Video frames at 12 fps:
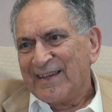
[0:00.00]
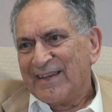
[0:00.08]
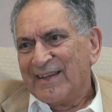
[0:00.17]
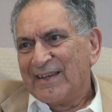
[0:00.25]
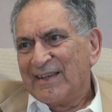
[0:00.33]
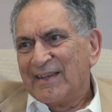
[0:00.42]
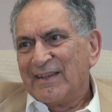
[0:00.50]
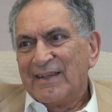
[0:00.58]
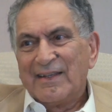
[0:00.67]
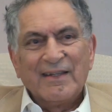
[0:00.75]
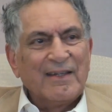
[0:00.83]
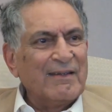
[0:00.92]

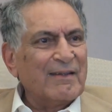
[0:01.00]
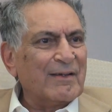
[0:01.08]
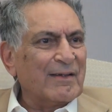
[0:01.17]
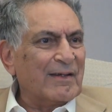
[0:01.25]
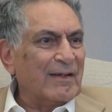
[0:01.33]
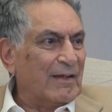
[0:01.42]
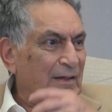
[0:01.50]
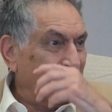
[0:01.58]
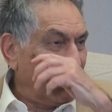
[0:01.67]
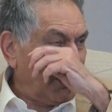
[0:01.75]
(silence)